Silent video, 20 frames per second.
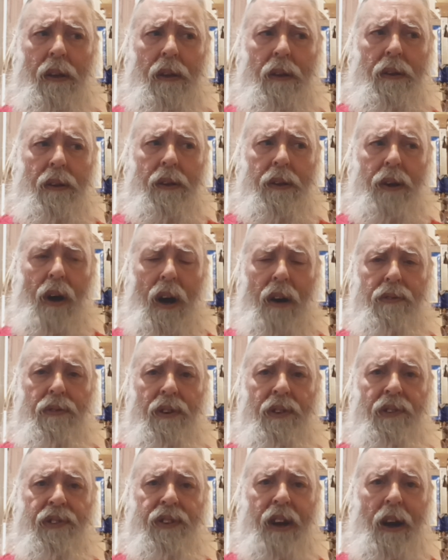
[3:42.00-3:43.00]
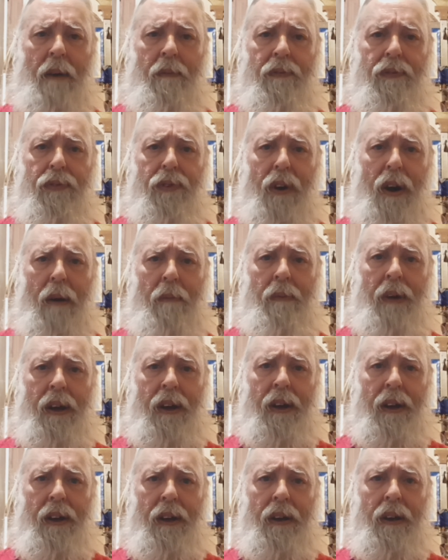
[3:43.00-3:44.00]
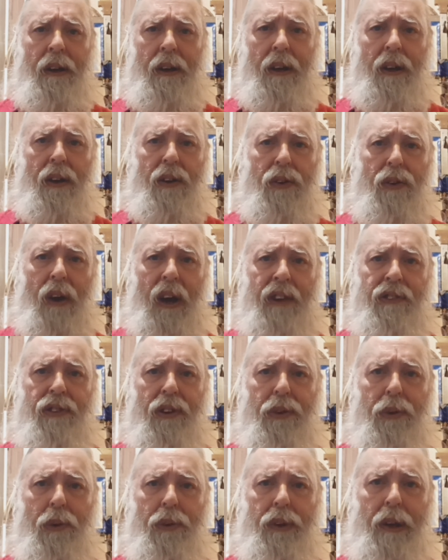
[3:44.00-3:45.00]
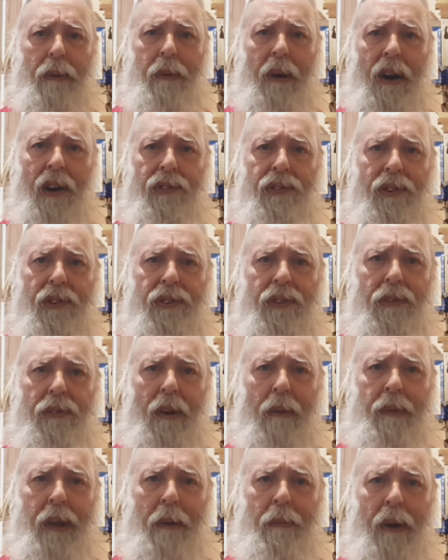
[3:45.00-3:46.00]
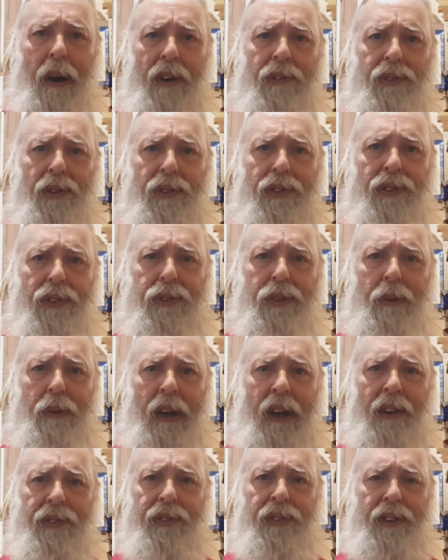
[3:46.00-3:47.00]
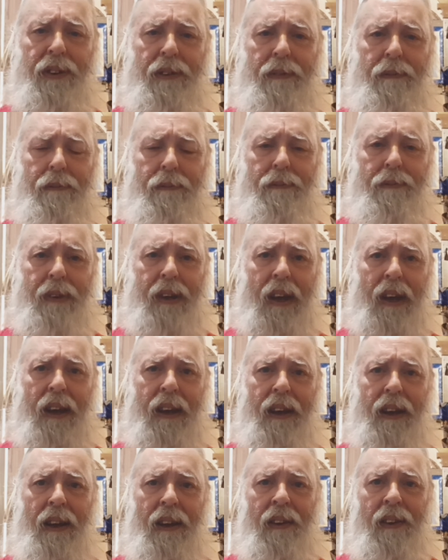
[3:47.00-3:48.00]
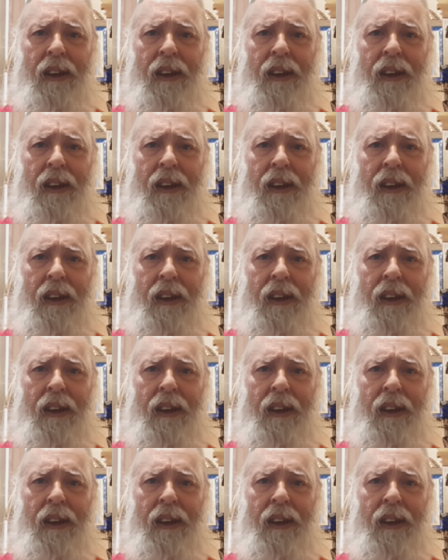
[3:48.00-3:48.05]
doctrines come from Christ to the apostles and from the apostles to us. Okay?